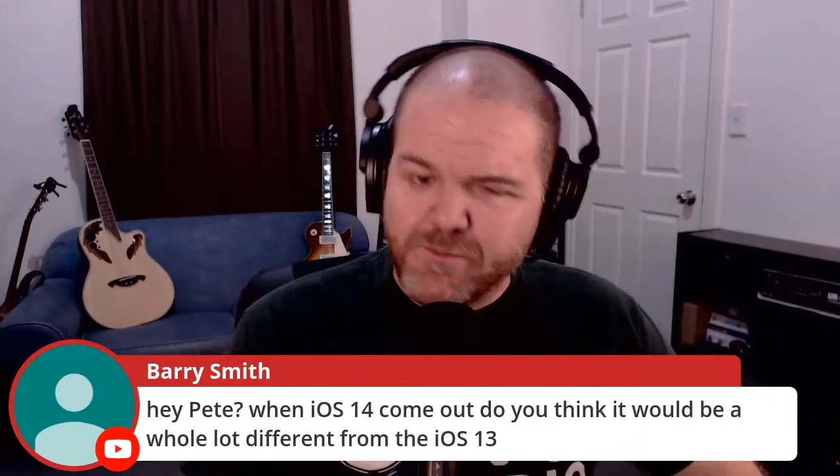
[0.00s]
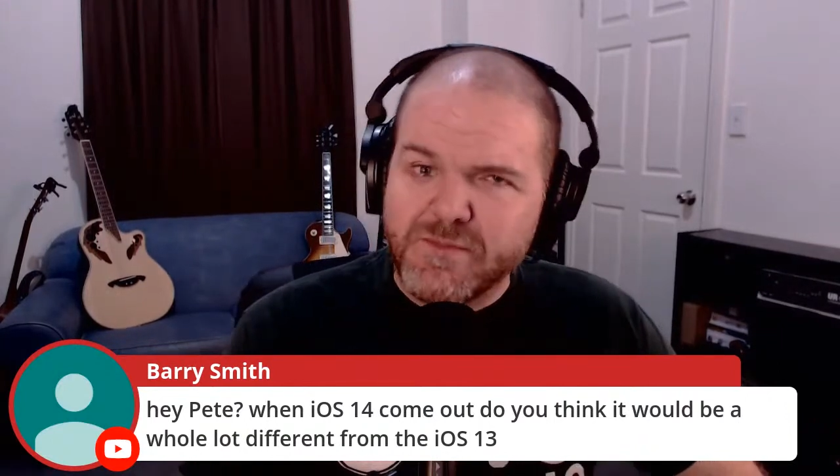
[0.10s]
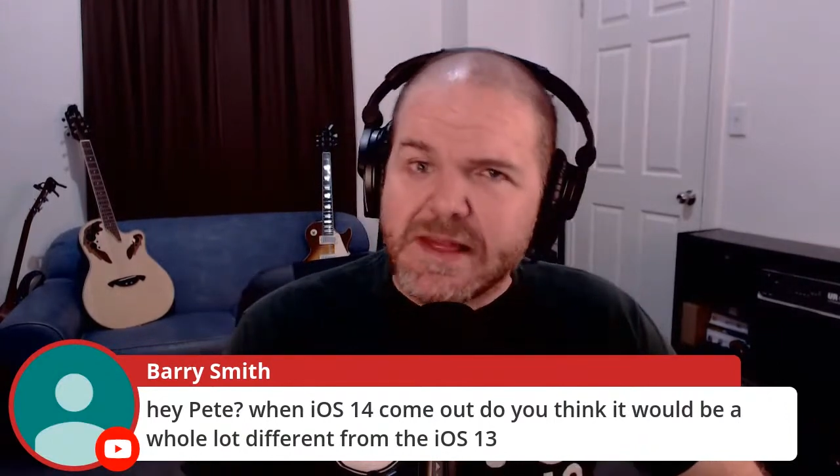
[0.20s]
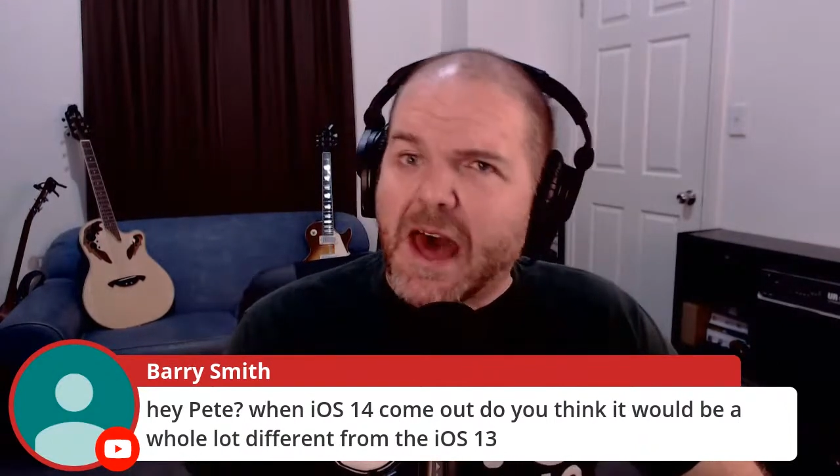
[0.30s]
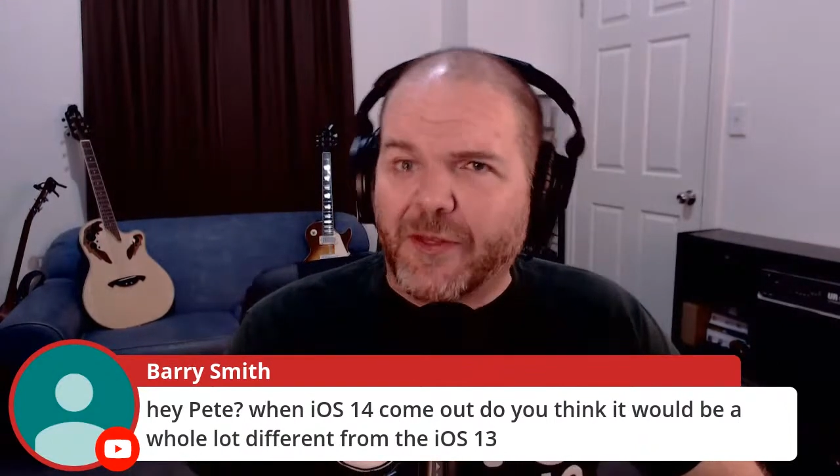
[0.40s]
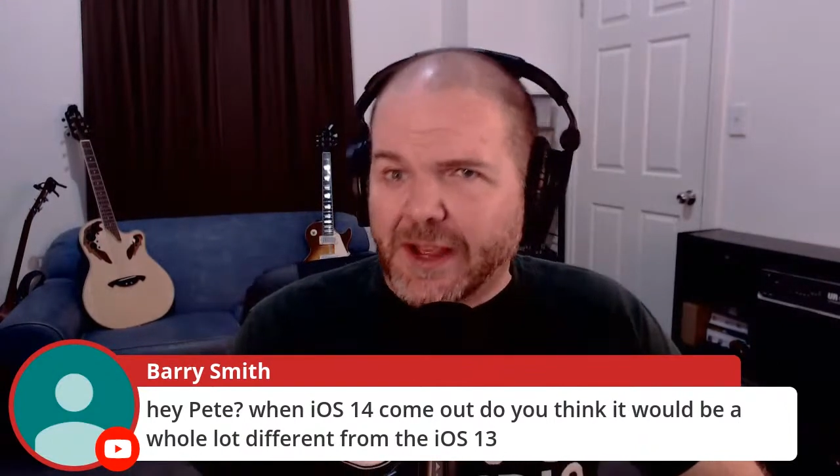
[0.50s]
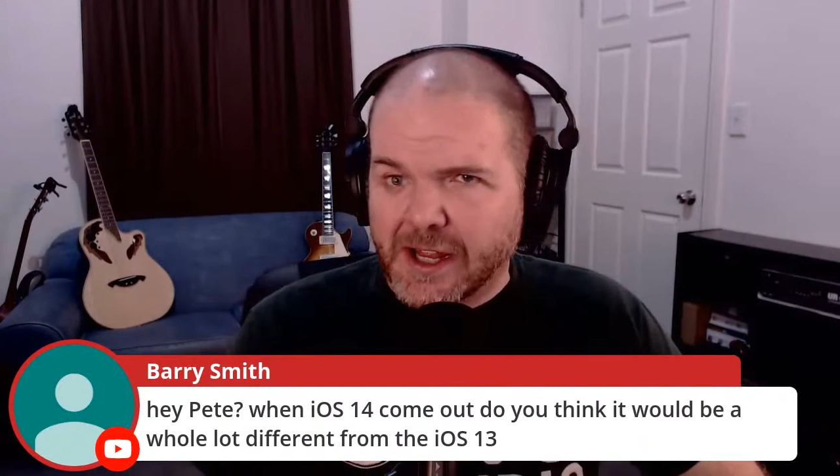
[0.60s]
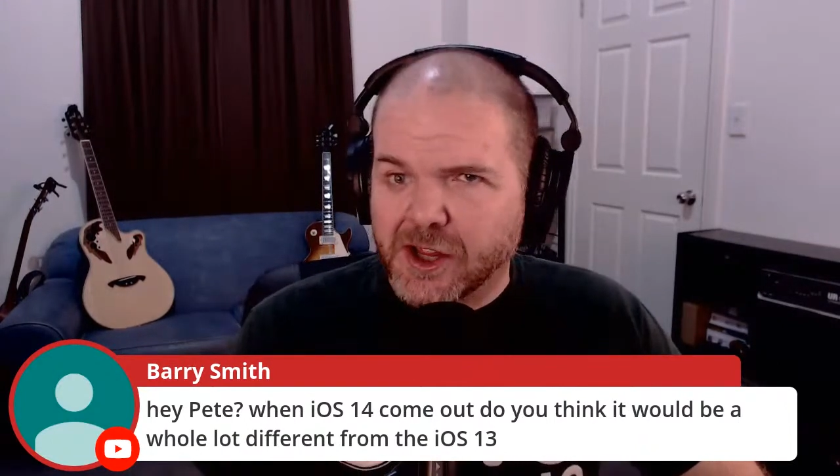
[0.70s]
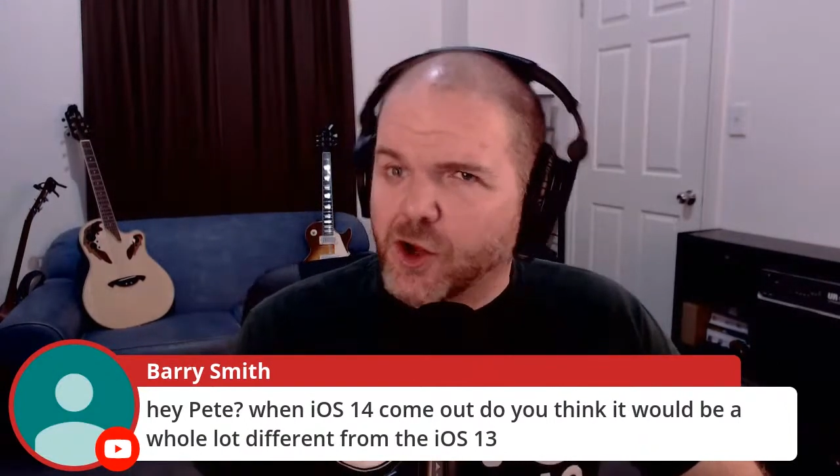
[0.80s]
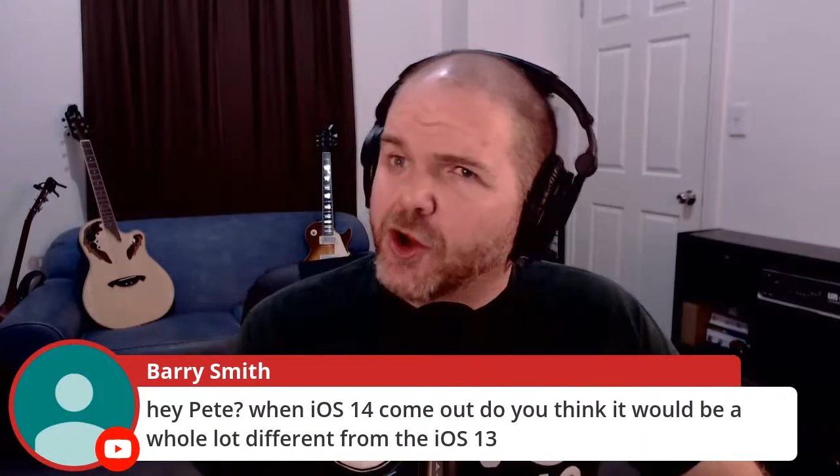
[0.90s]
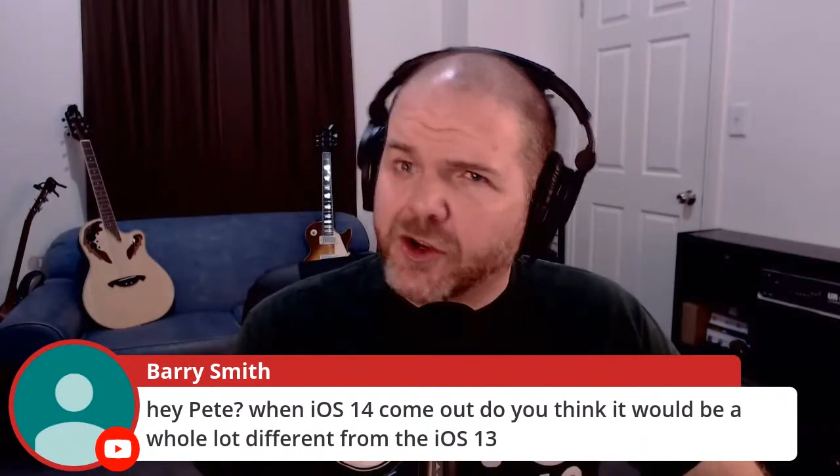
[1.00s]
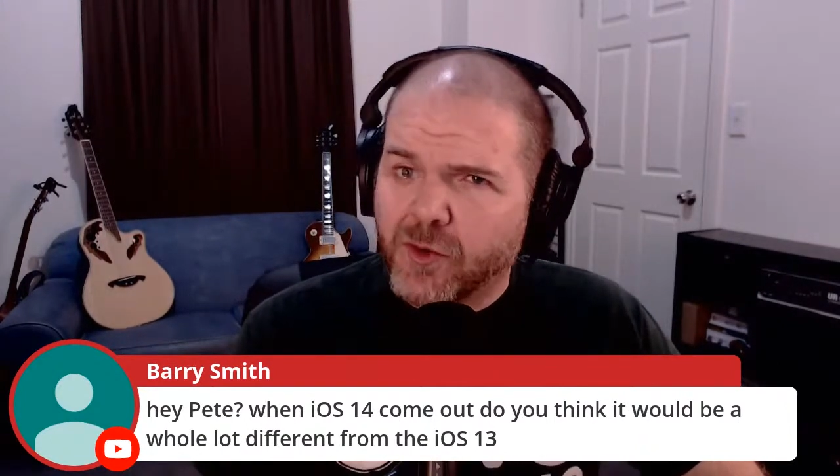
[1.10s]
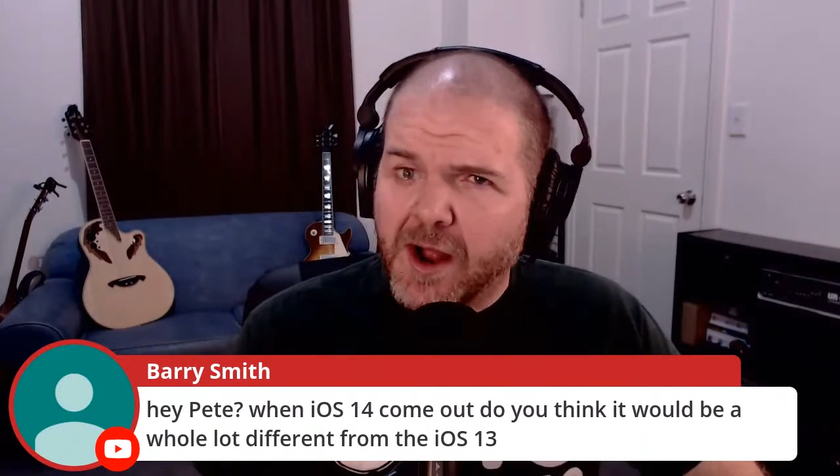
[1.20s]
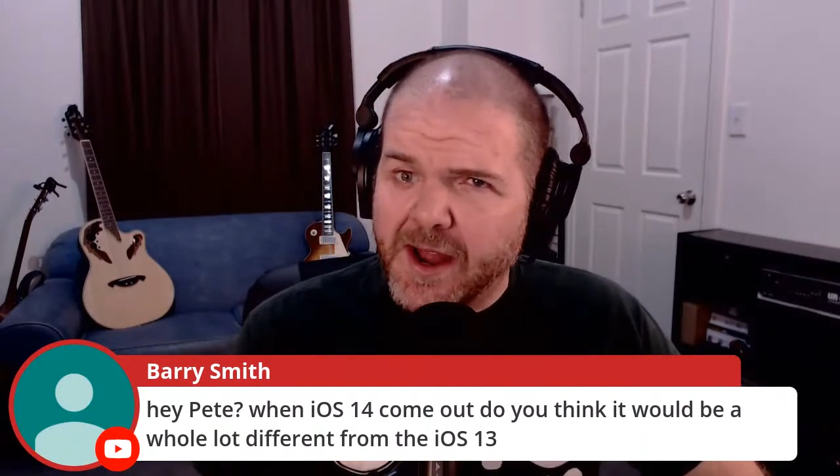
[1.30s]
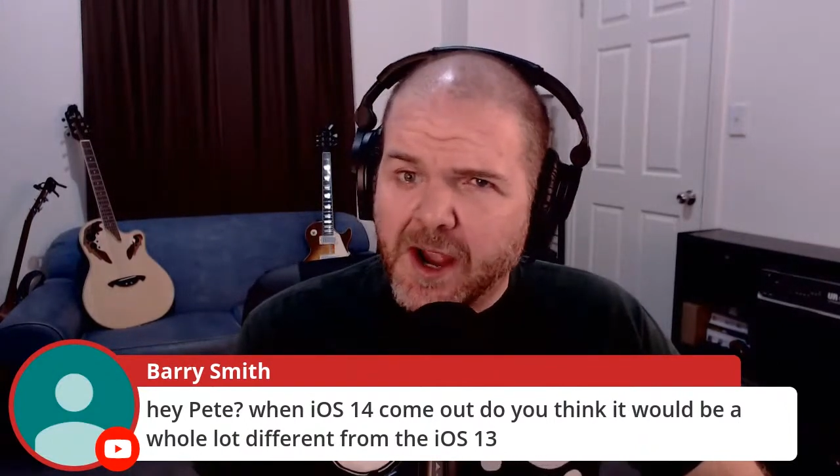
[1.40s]
nothing is certain
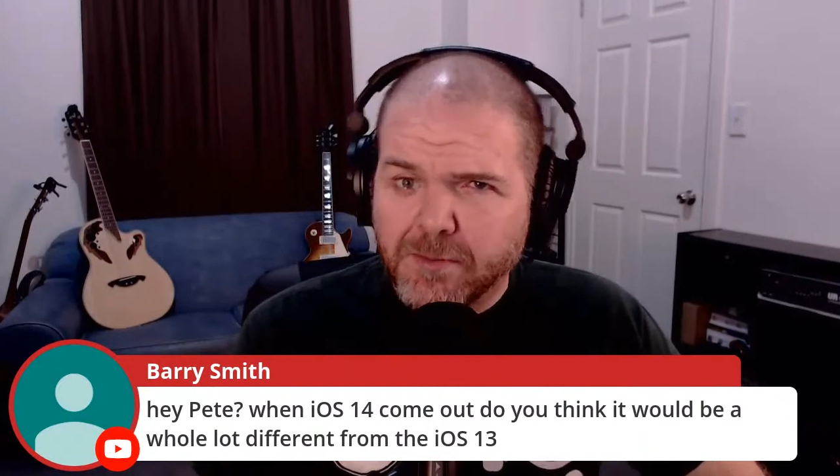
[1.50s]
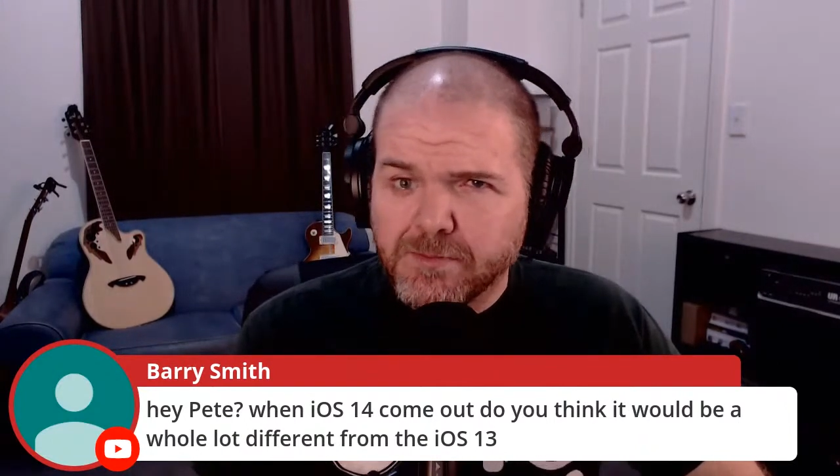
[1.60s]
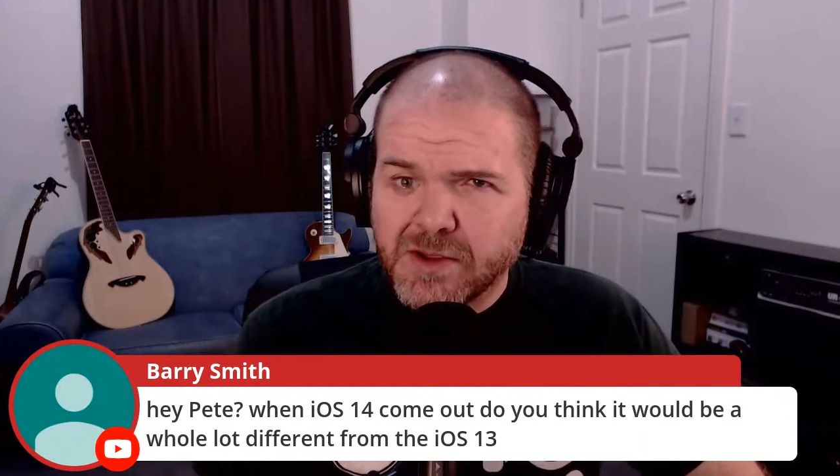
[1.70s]
right now.